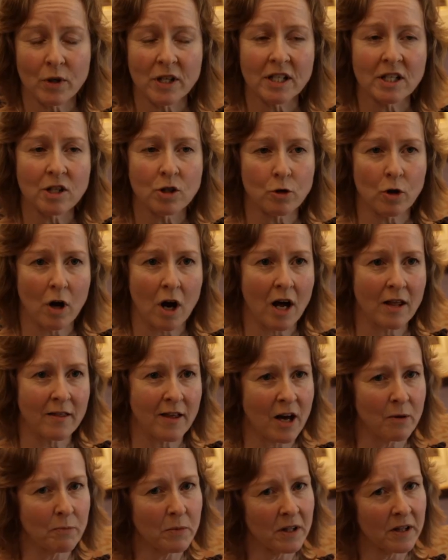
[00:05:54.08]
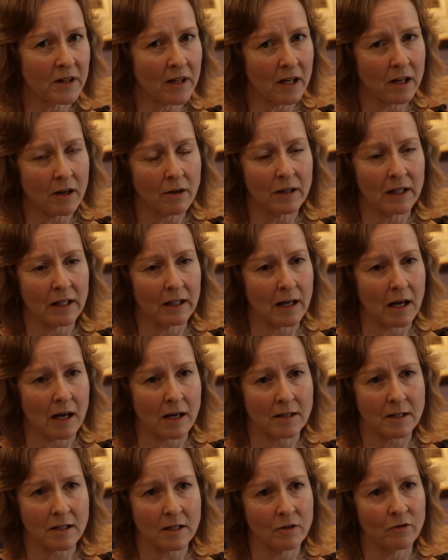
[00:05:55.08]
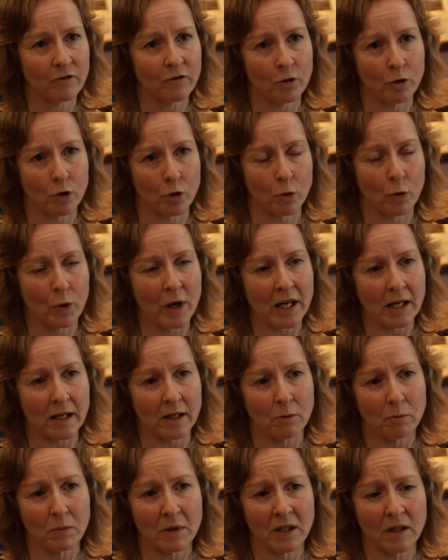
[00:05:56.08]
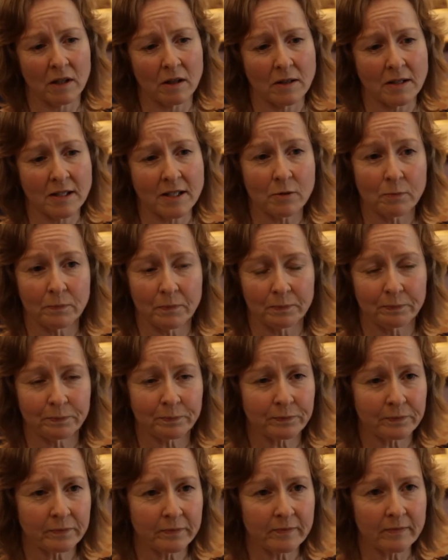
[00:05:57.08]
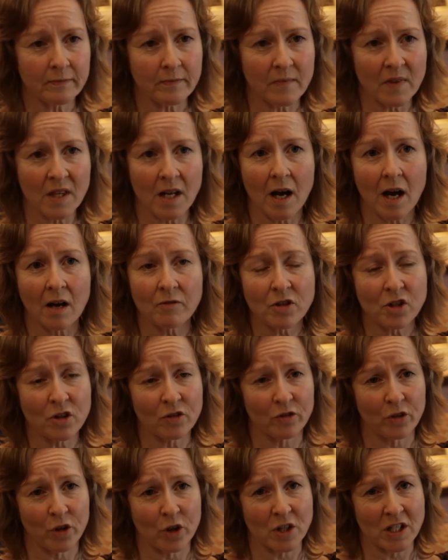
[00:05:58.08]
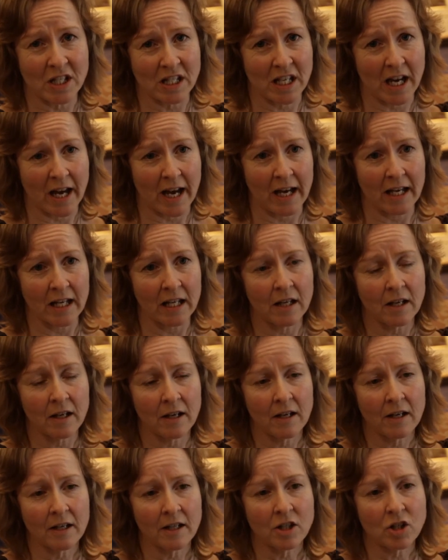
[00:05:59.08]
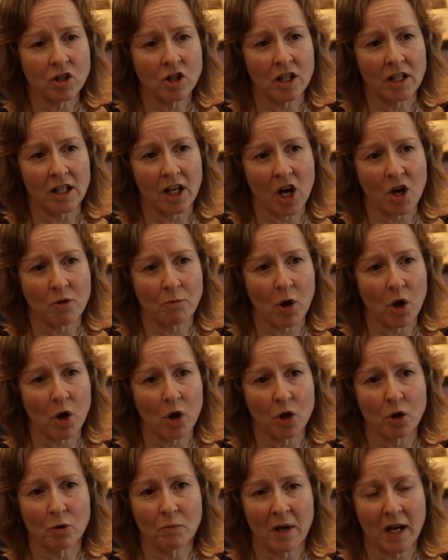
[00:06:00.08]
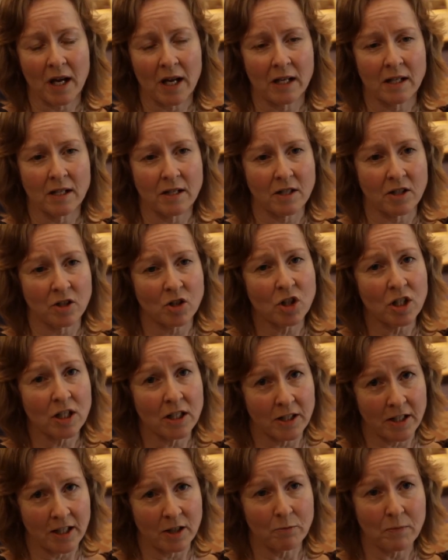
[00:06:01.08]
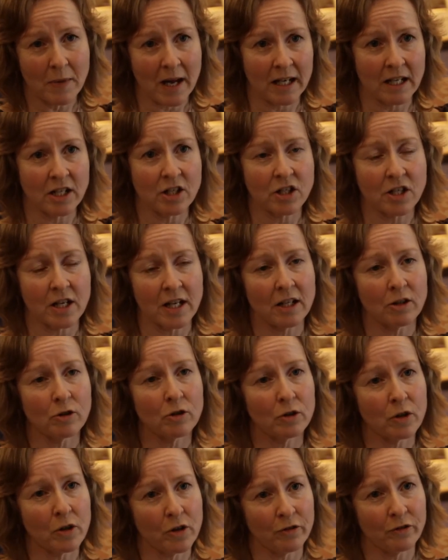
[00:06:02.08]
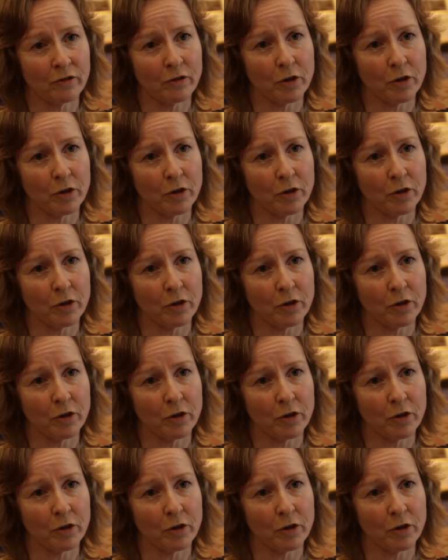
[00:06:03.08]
we did try that, but that only lasted for a week, because after the first day she came home and she did manage to eat all her